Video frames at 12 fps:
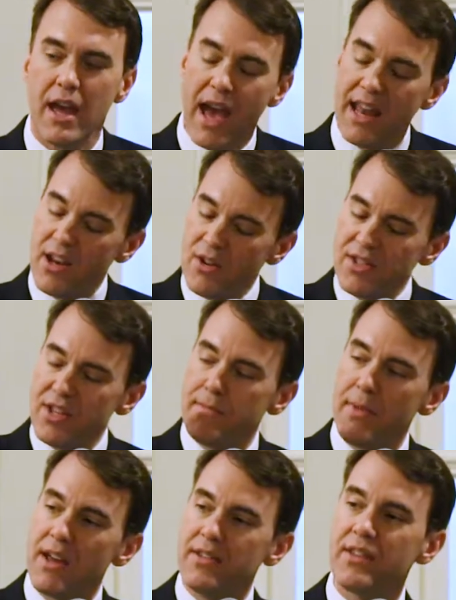And here's the
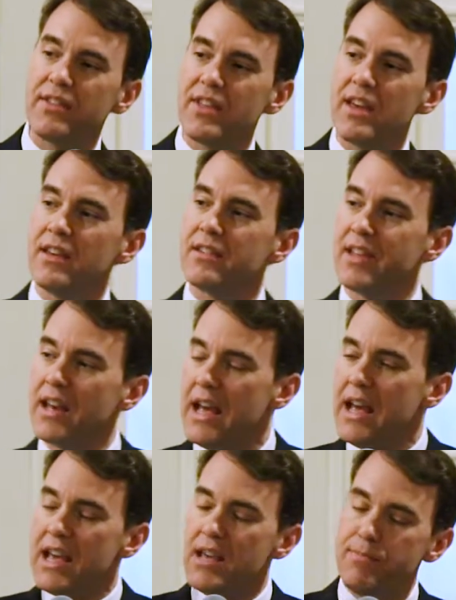amazing thing is that
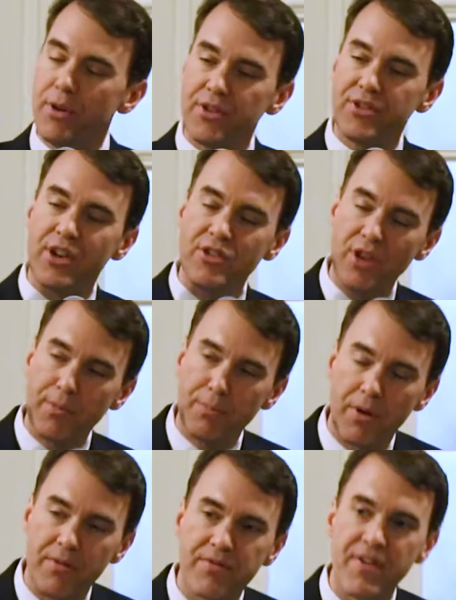he built such a
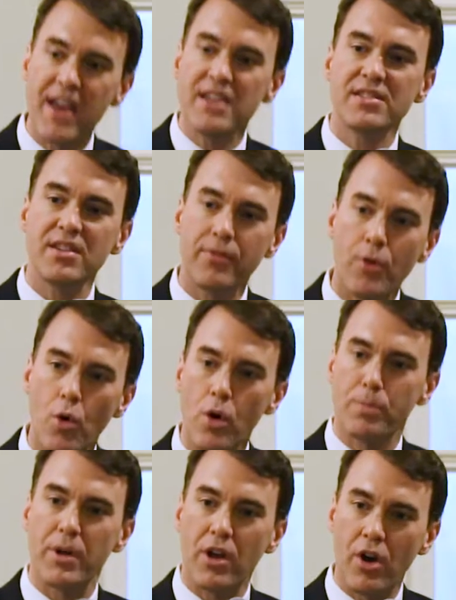pervasive
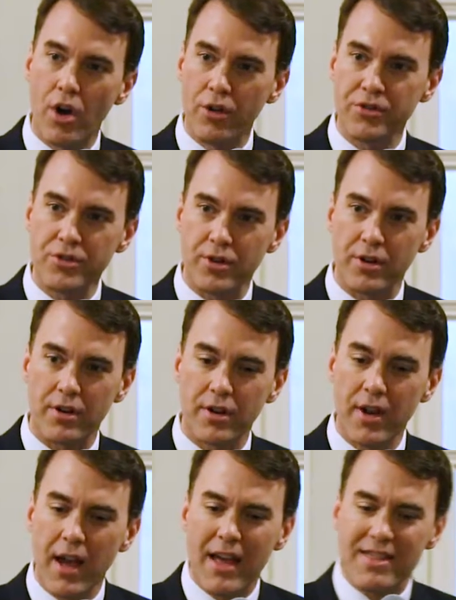corporate culture
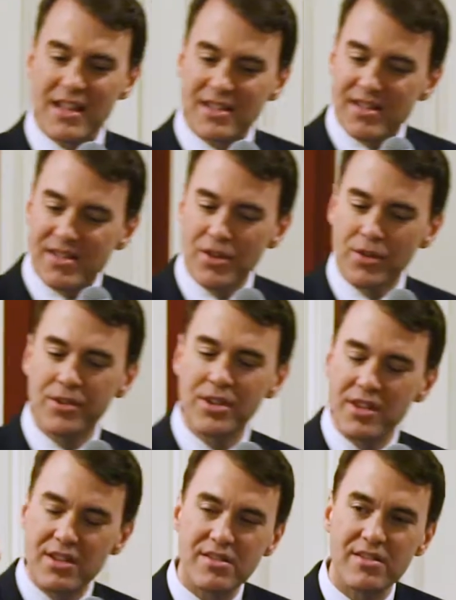that still to
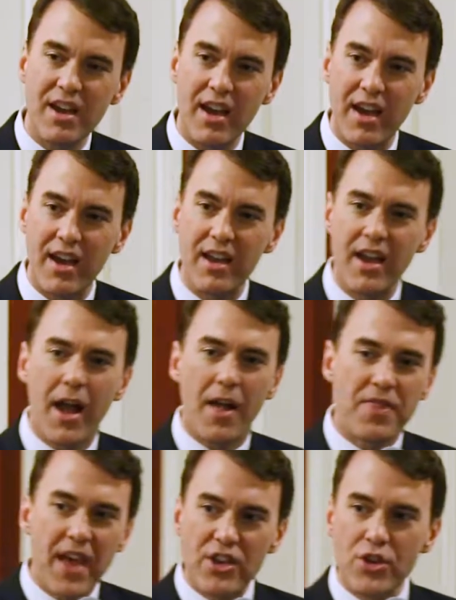this day,
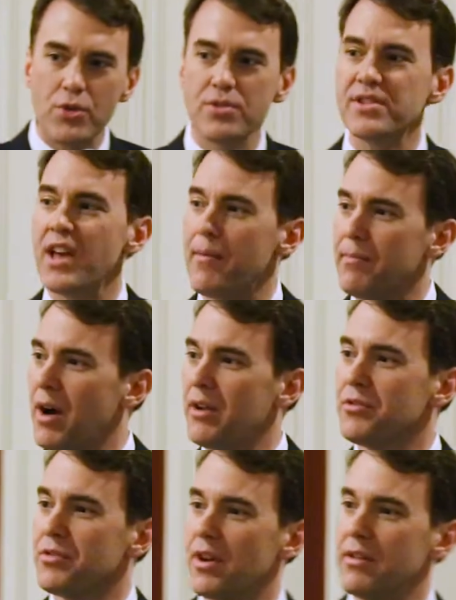they use that
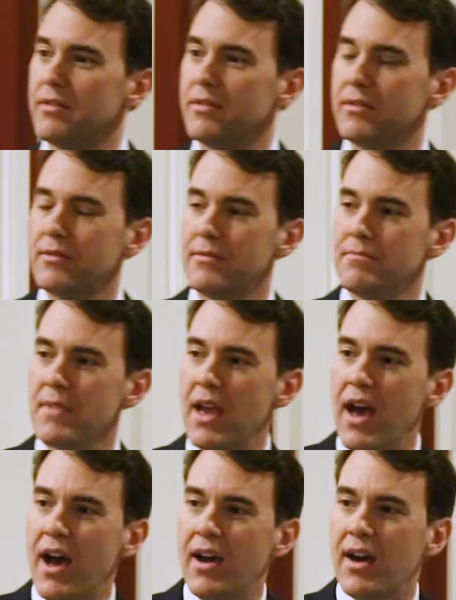mantra.
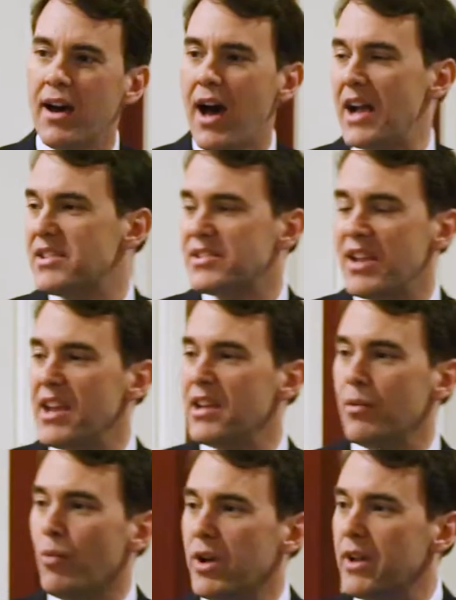I stayed
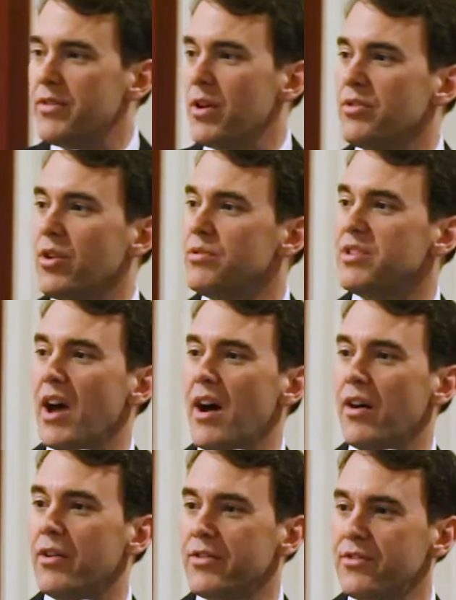at one of those
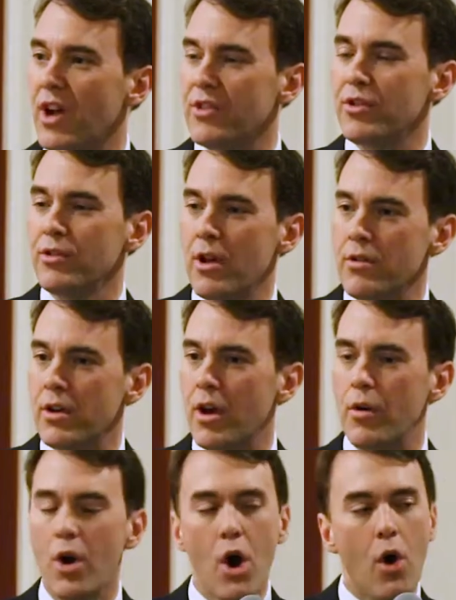hotels not too long
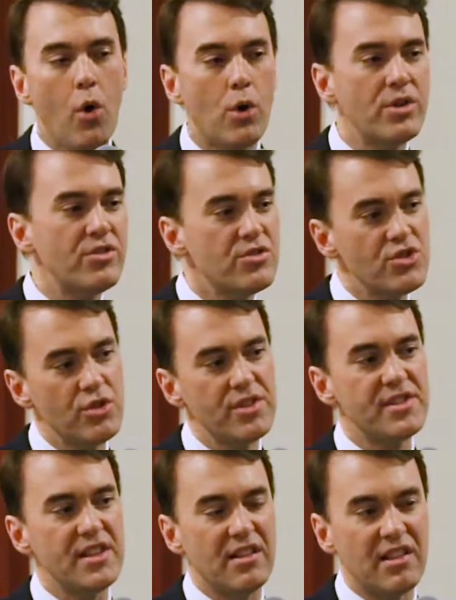ago. Horst
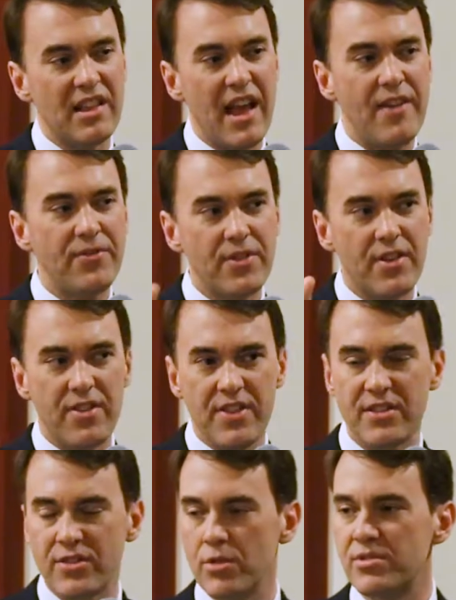Schulze left
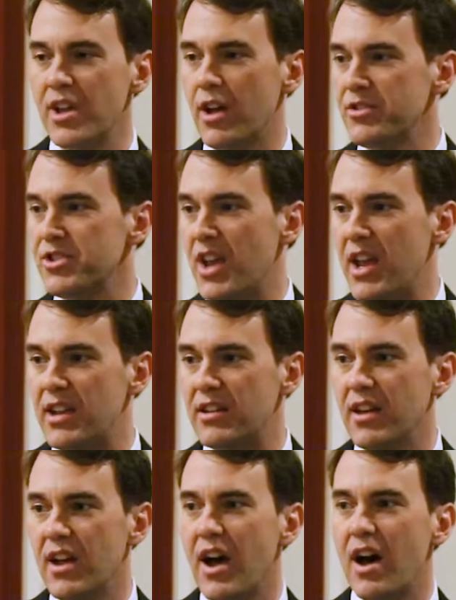this hotel
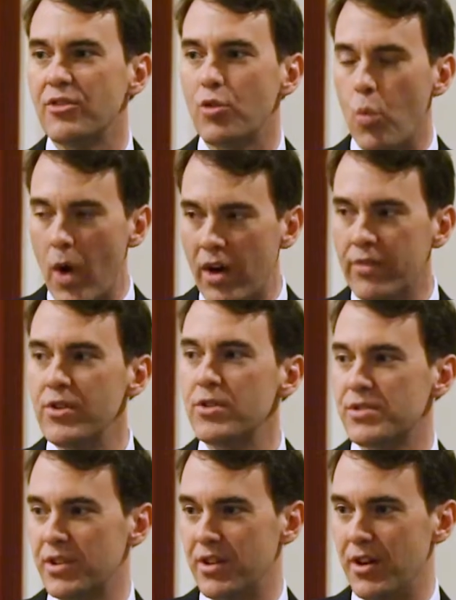chain 12
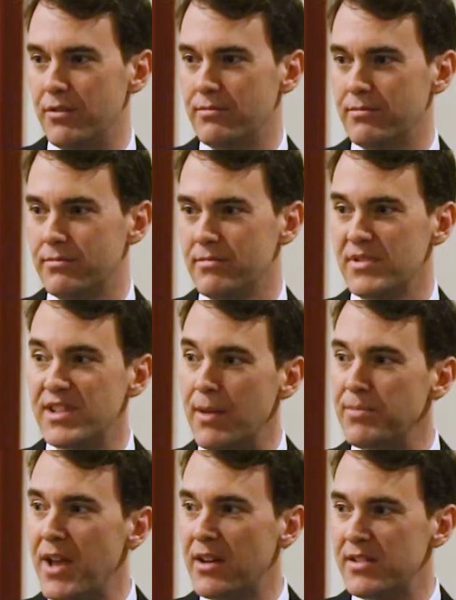years ago,
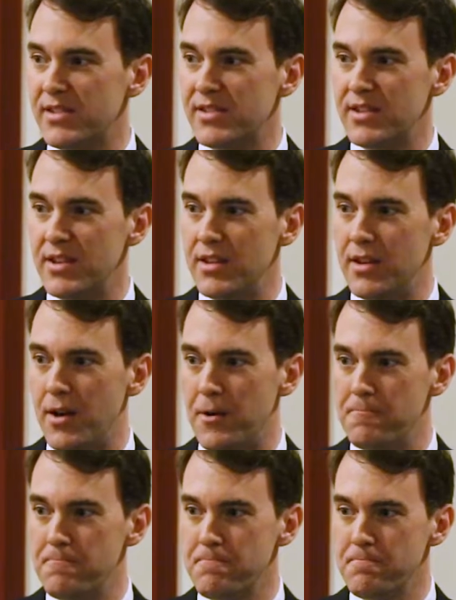stepped down as the
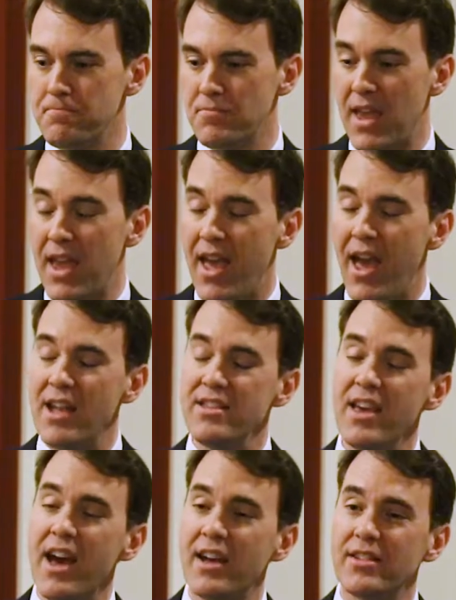CEO.
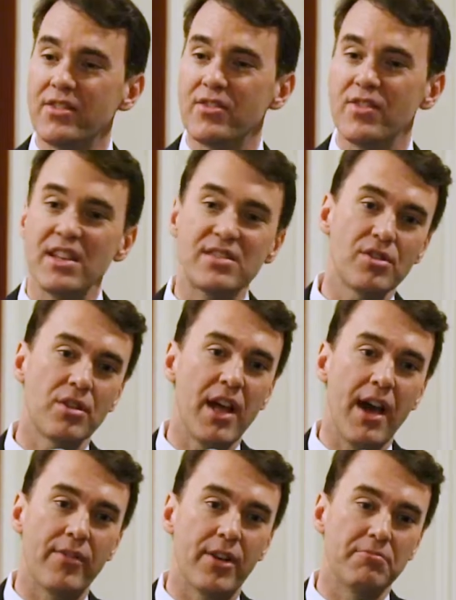And yet, they still
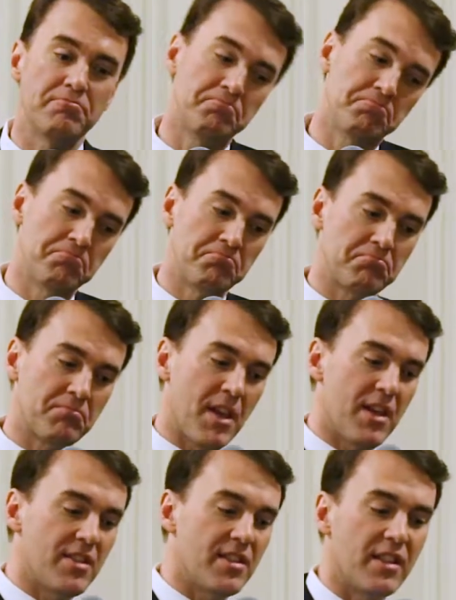have it.
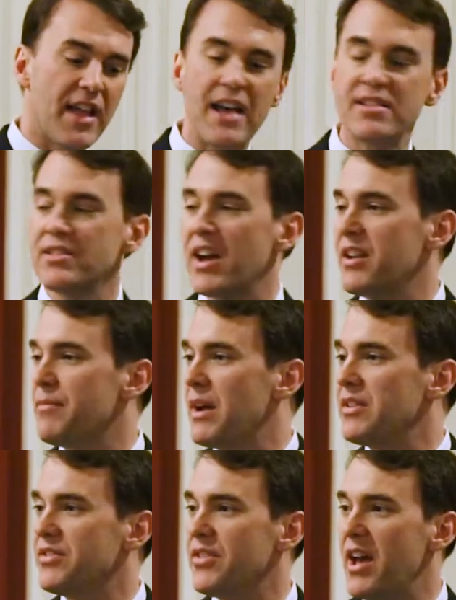The last night of
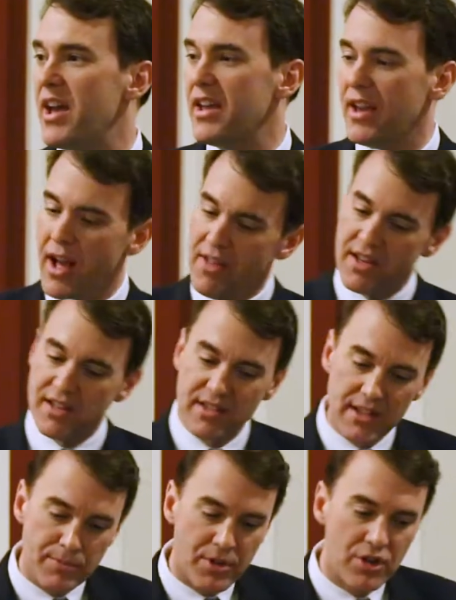my stay, they
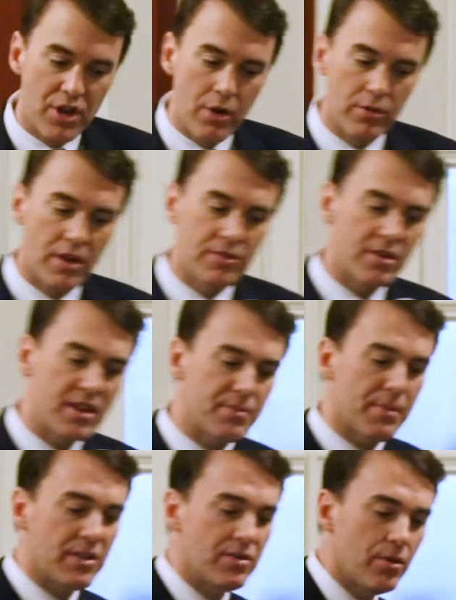slipped a note underneath
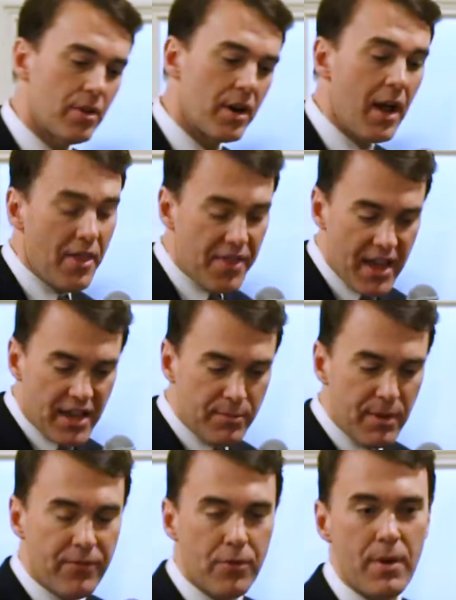my door thanking
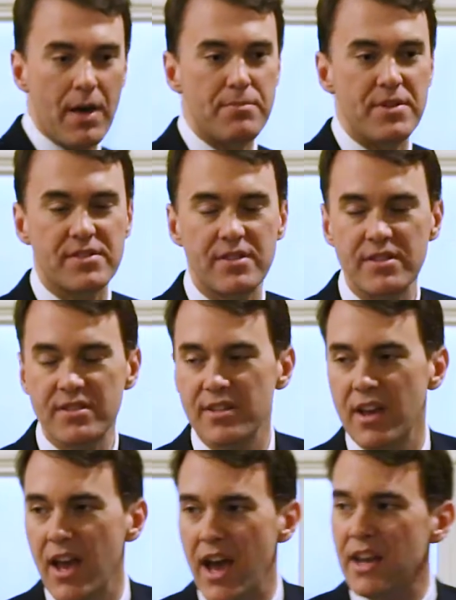me for my
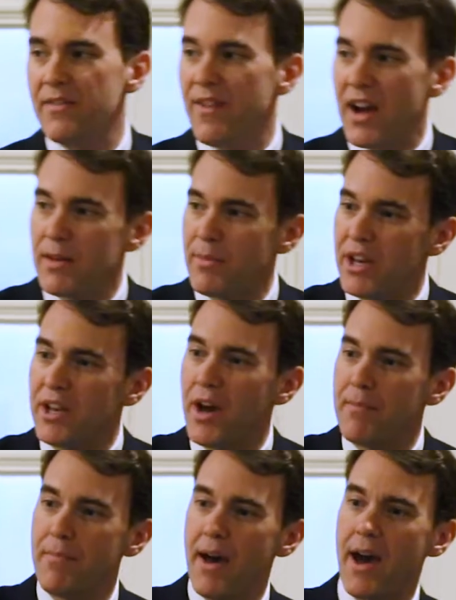business and inviting me to
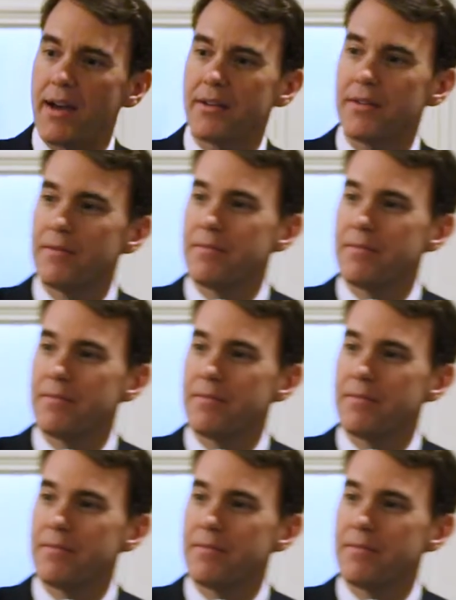come back.